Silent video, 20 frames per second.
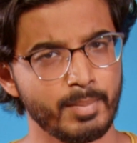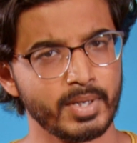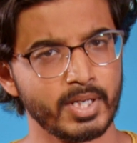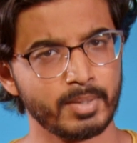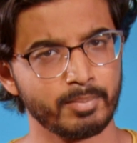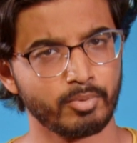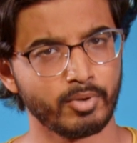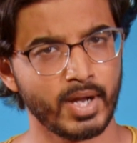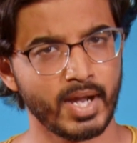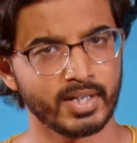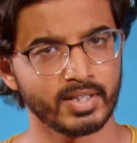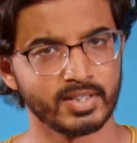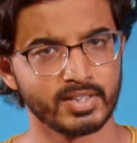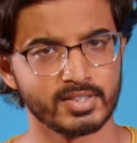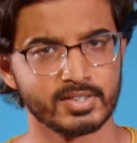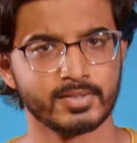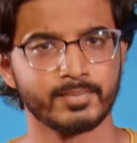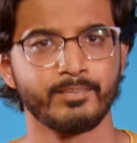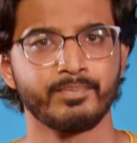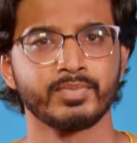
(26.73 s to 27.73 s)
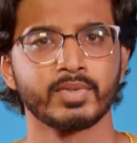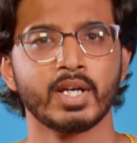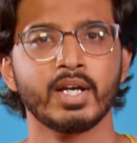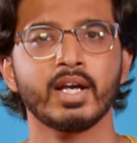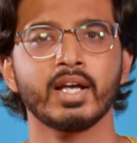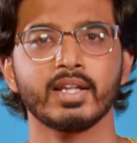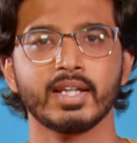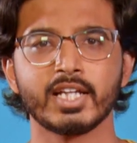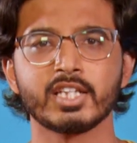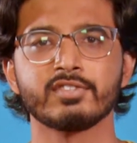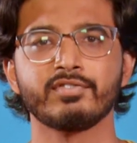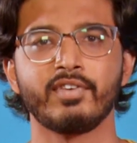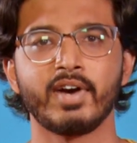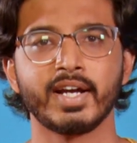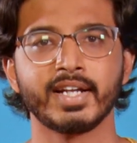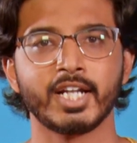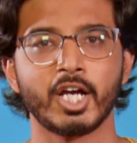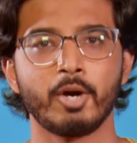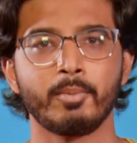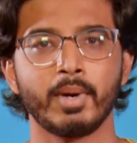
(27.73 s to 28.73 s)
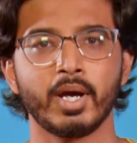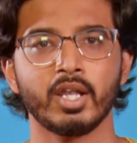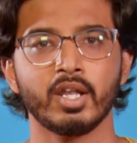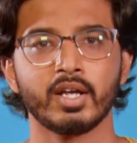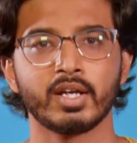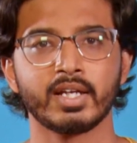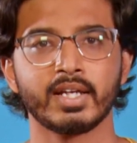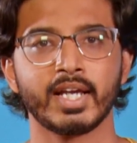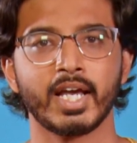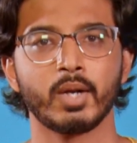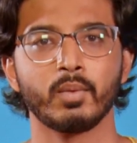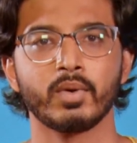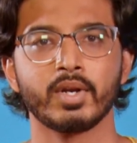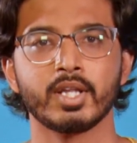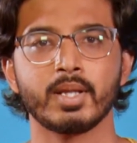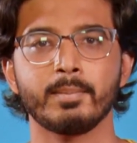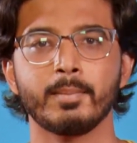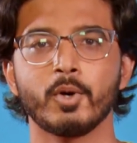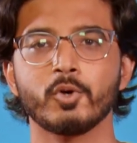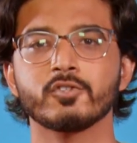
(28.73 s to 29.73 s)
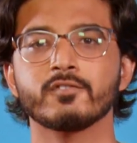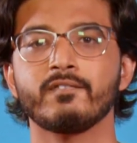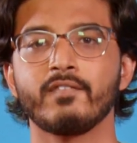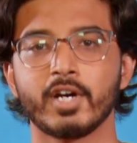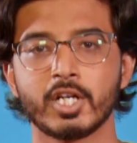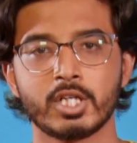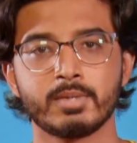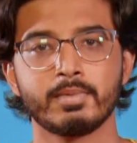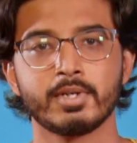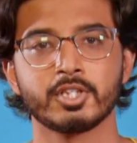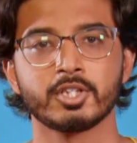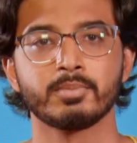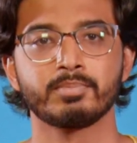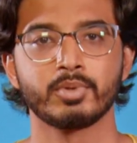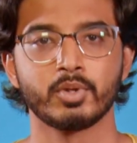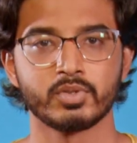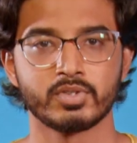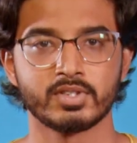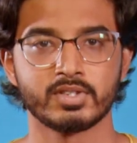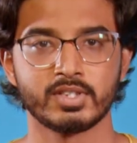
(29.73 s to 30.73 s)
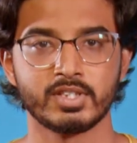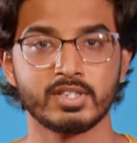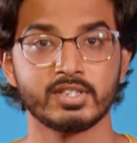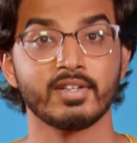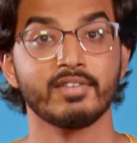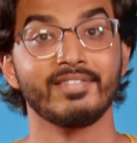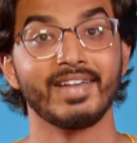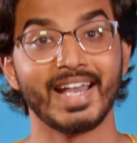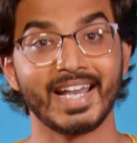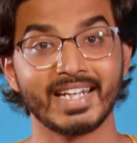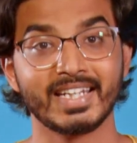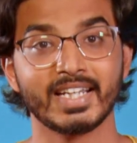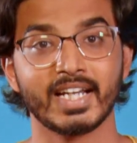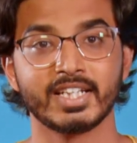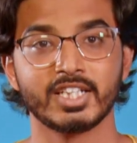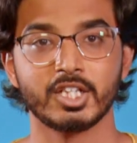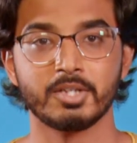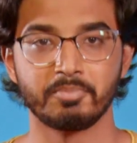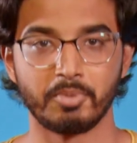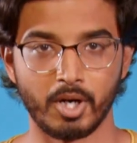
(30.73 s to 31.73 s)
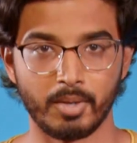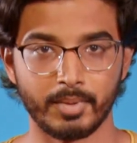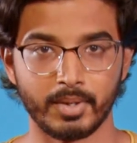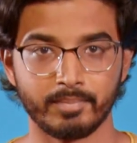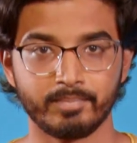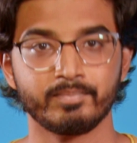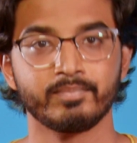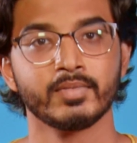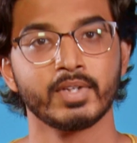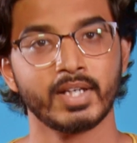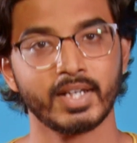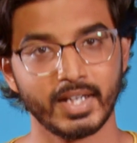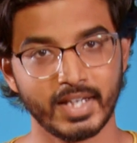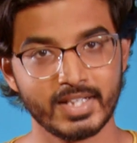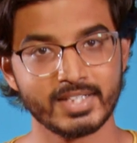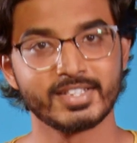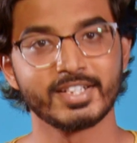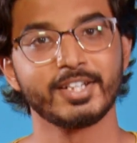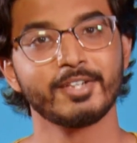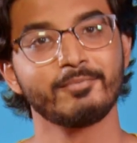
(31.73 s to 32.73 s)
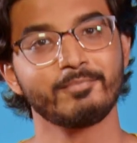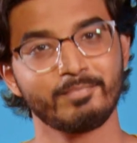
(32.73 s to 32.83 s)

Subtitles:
mean in practice? Let's find out by looking at one of the most fundamental processes of any IT department, incident